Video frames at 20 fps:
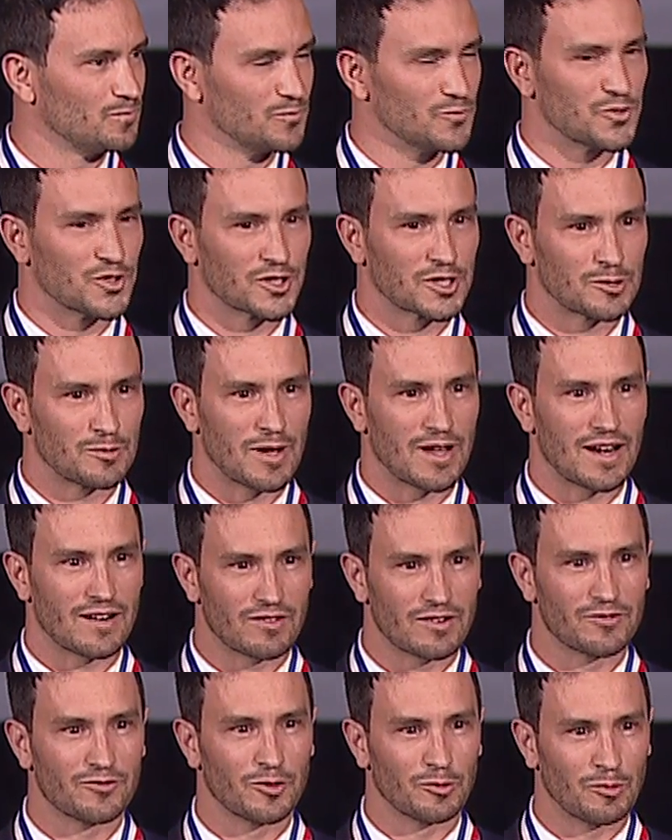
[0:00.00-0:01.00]
Just about
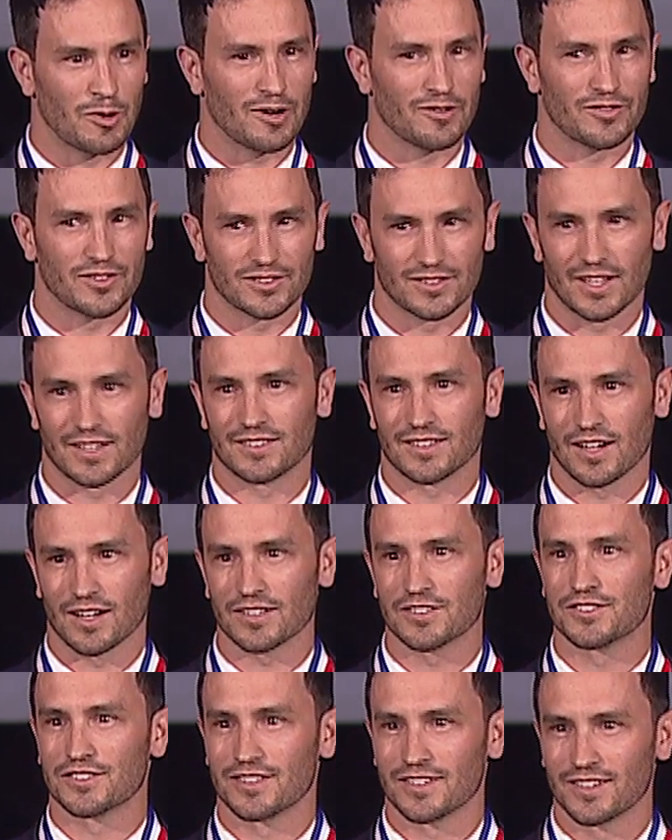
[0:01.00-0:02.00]
every football field I
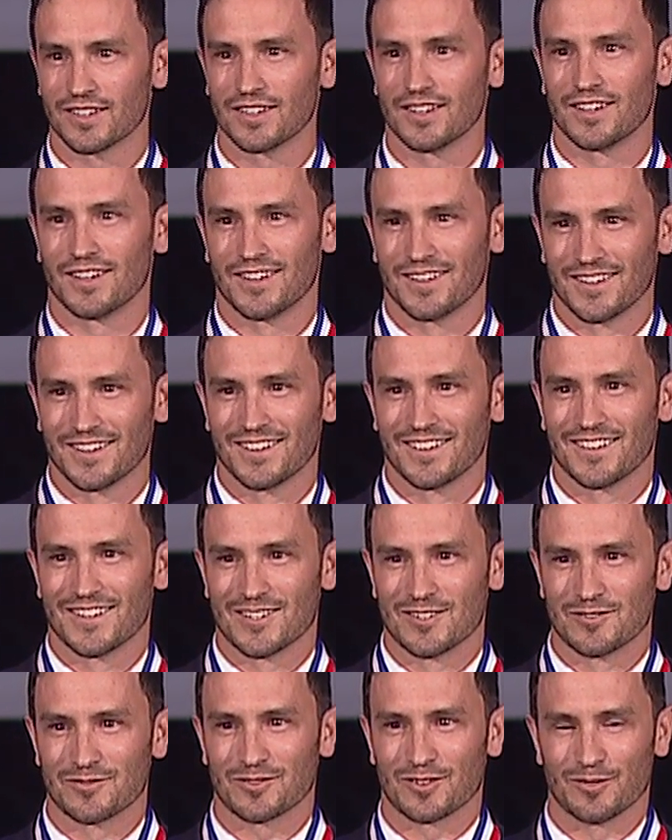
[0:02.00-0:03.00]
touched,
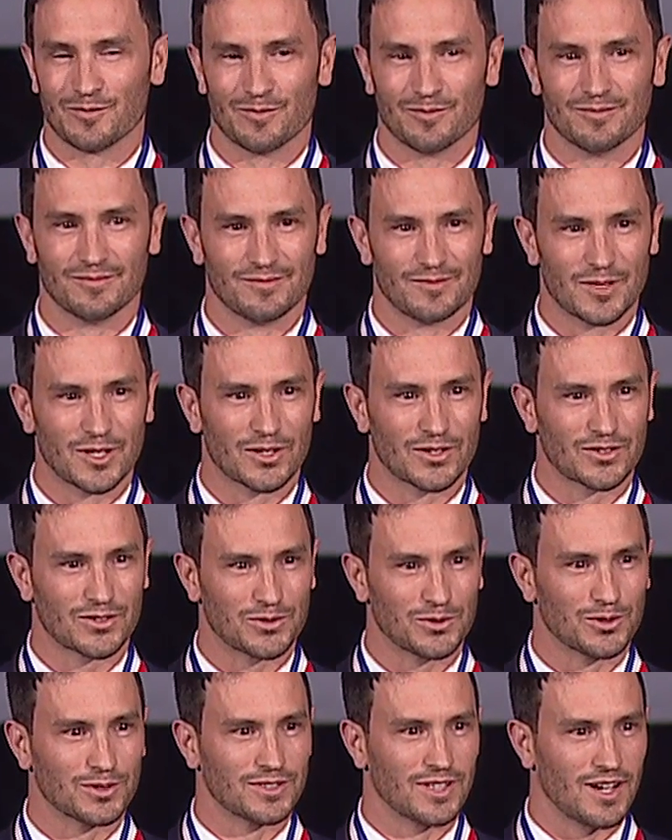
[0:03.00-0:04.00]
from middle
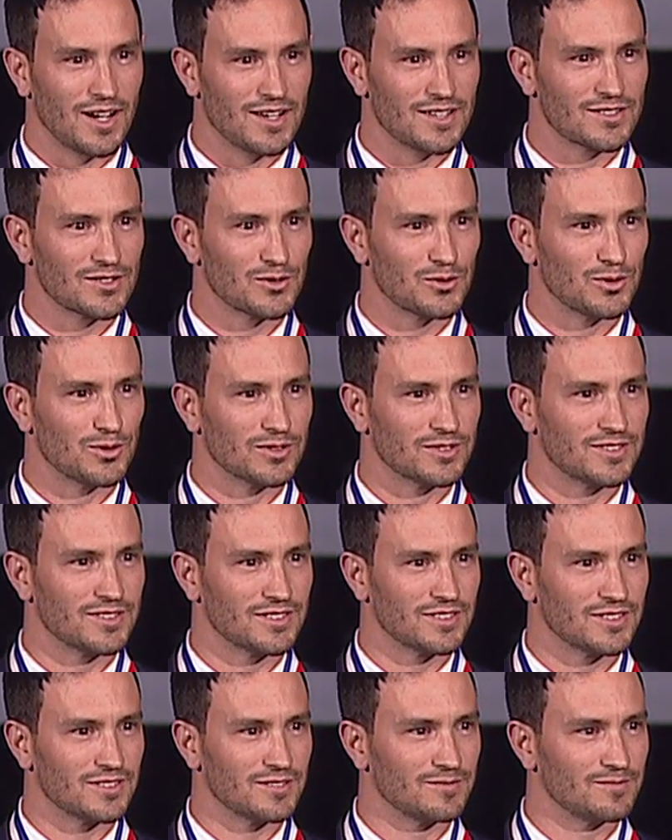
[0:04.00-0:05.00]
school to high school
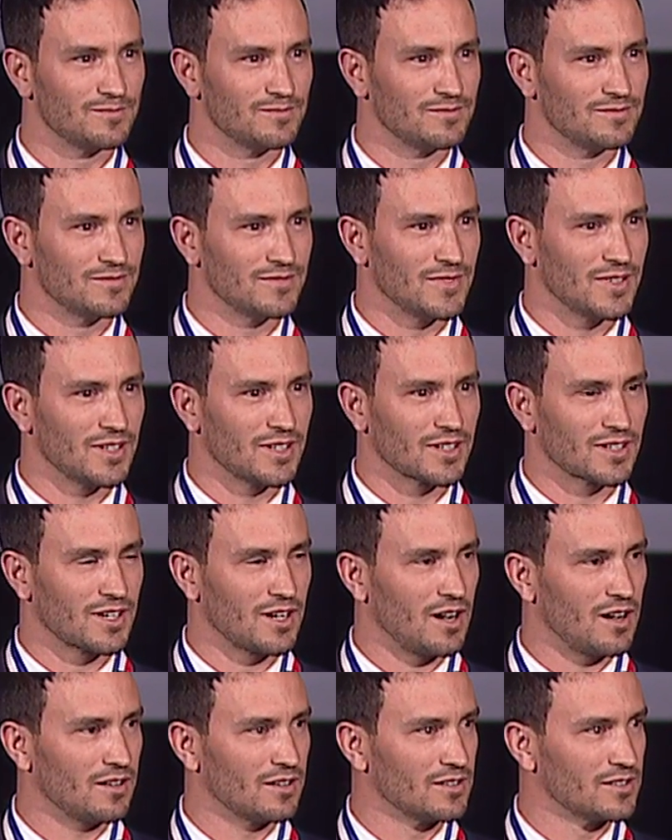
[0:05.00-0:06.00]
to
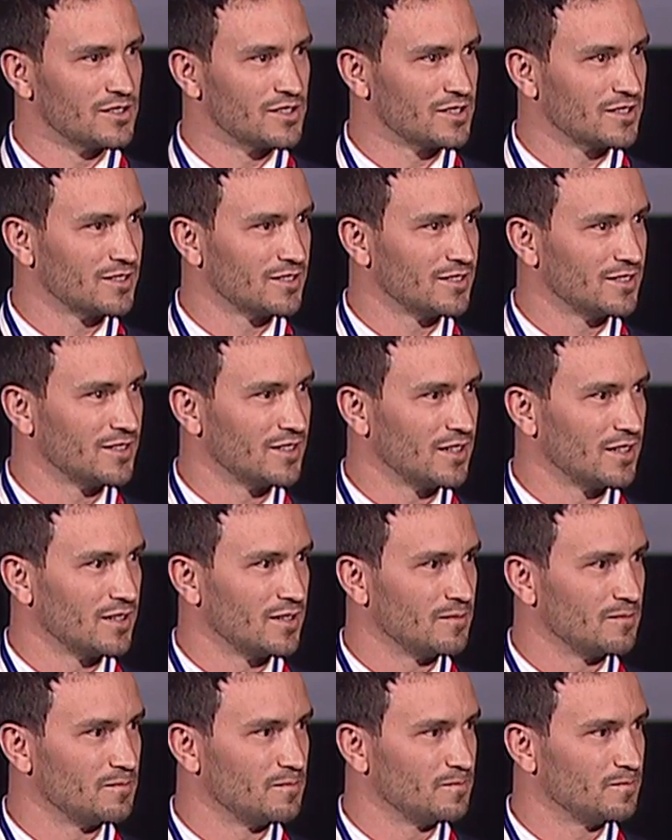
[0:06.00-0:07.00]
college,
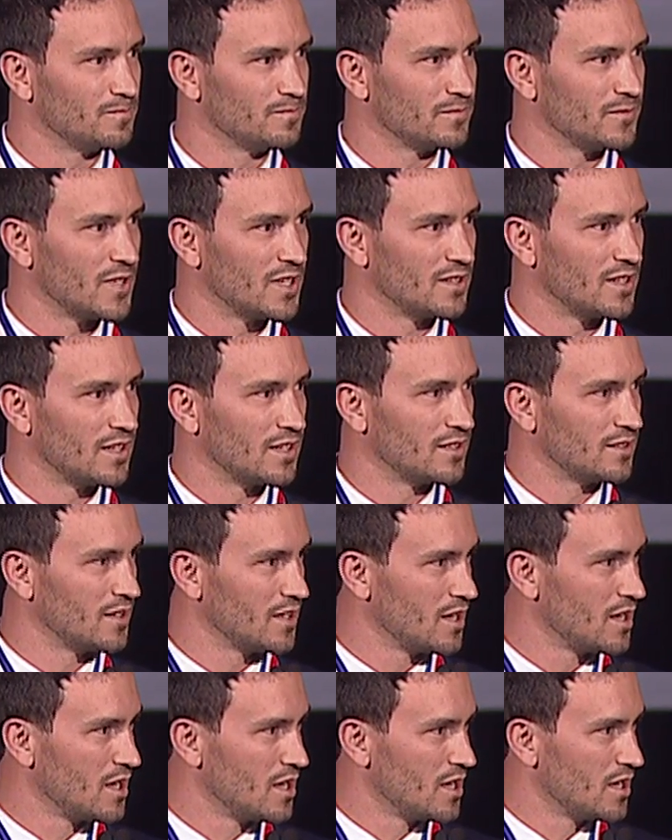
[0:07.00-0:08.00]
and then,
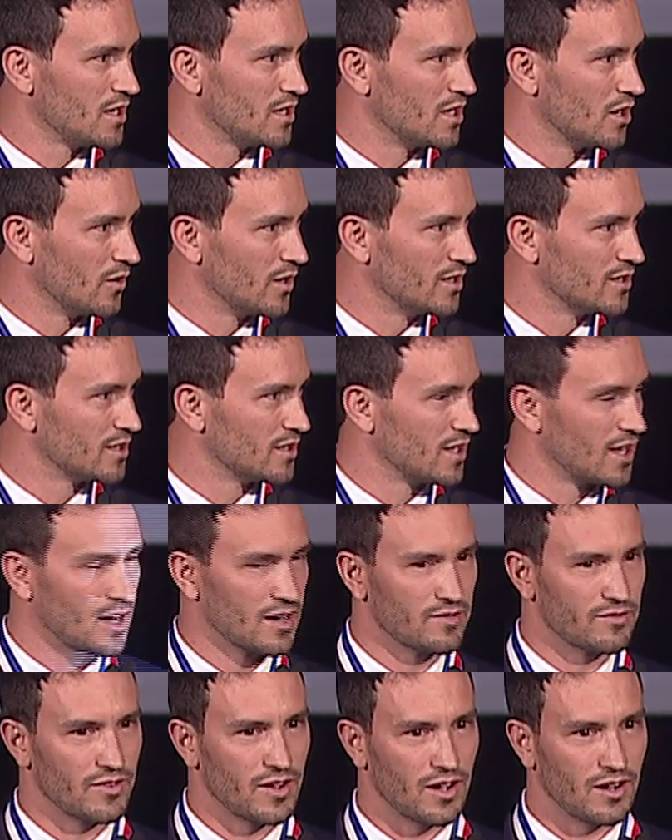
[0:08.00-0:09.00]
you know, into the
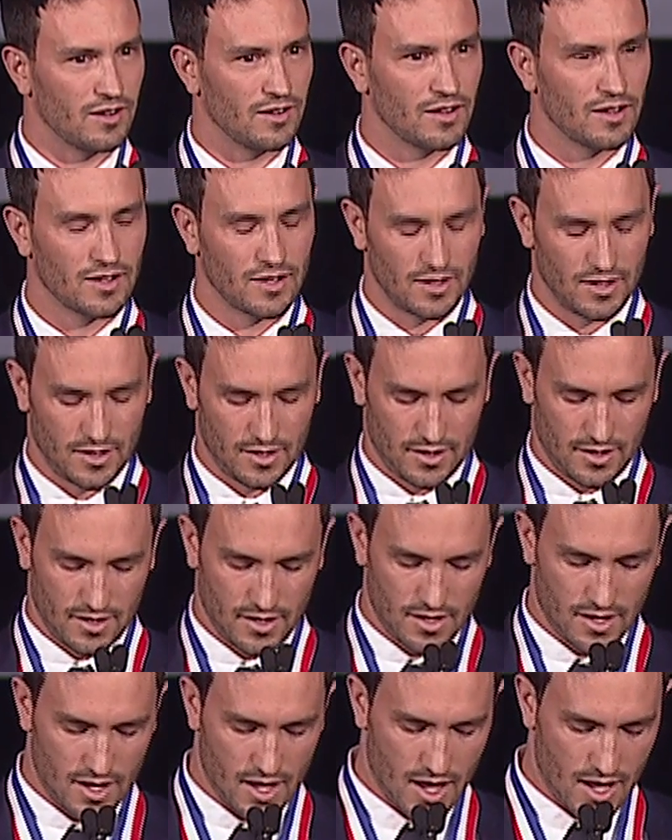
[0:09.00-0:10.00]
NFL.
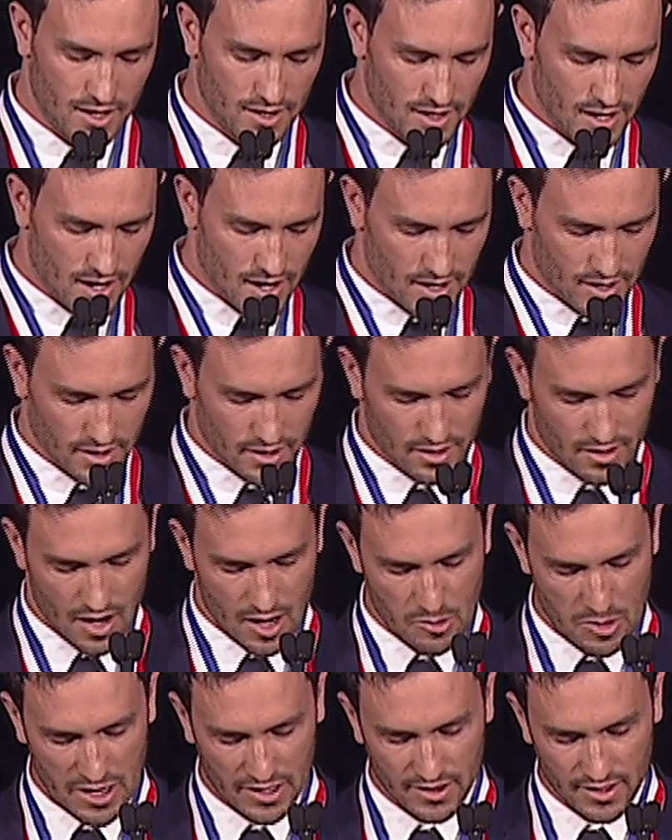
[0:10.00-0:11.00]
And, you know, I
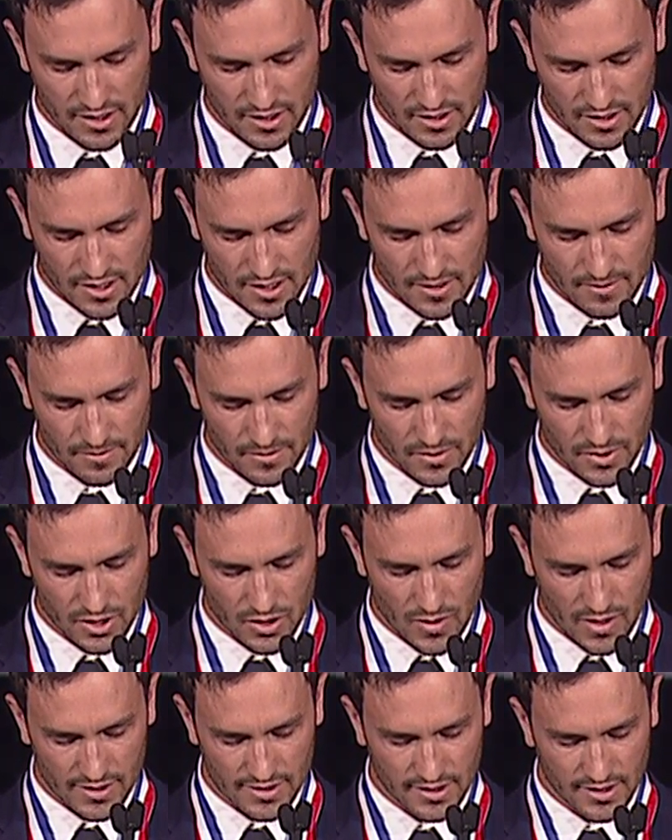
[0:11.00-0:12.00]
made the
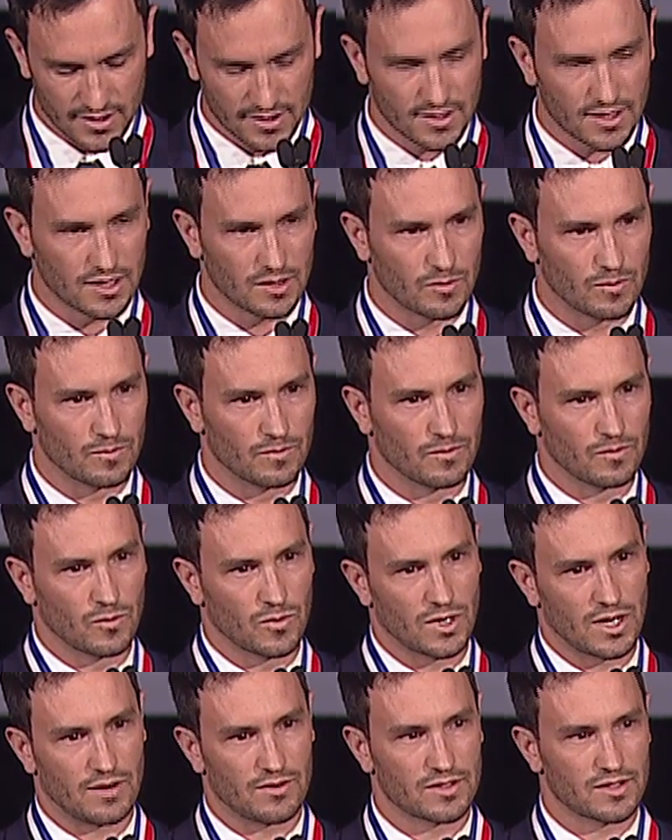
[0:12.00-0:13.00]
U.S. ski team
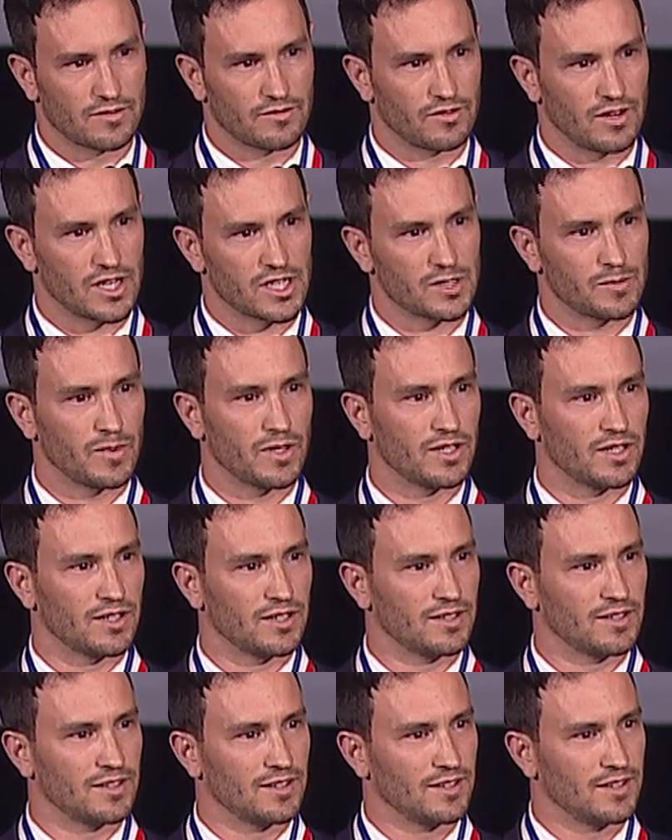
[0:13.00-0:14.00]
when I was a
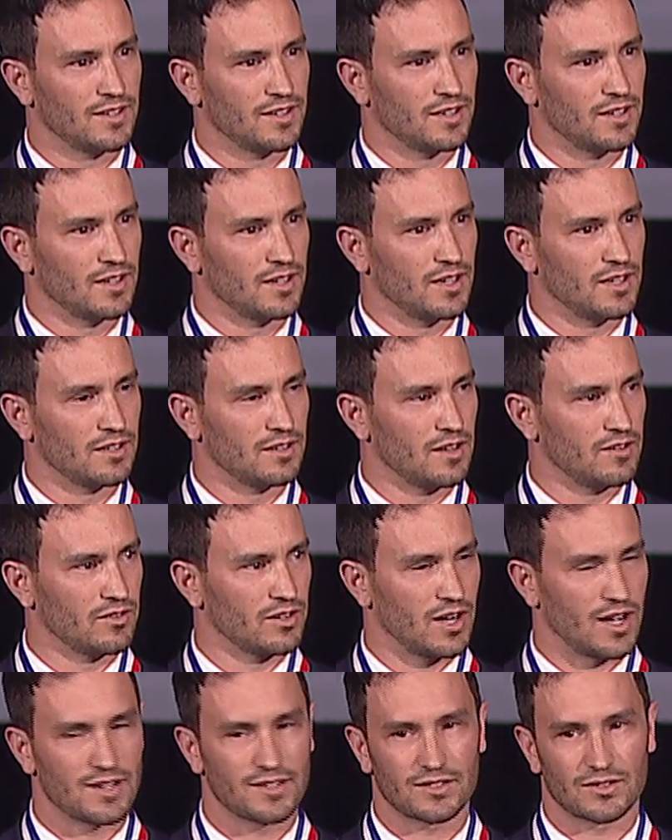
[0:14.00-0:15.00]
freshman at
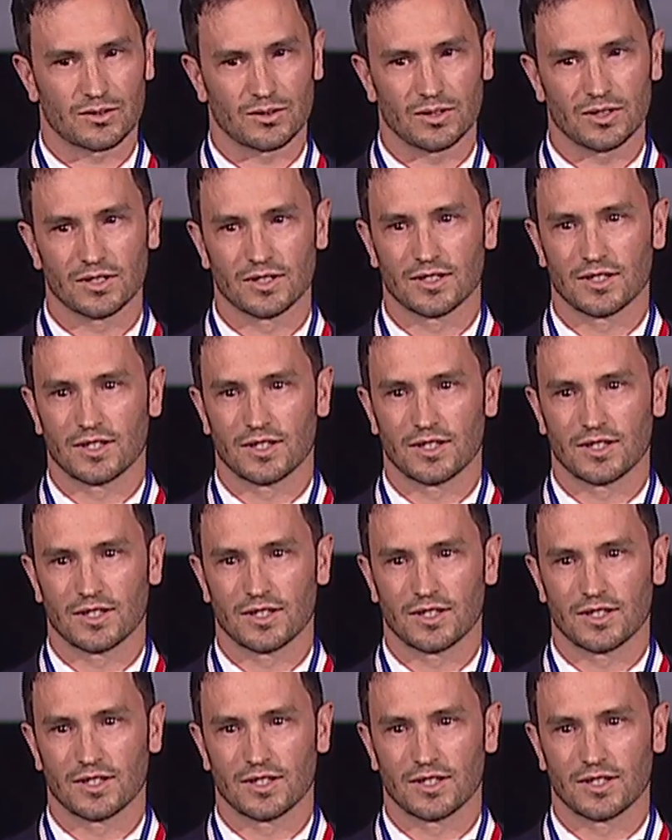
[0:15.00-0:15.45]
Loveland High School.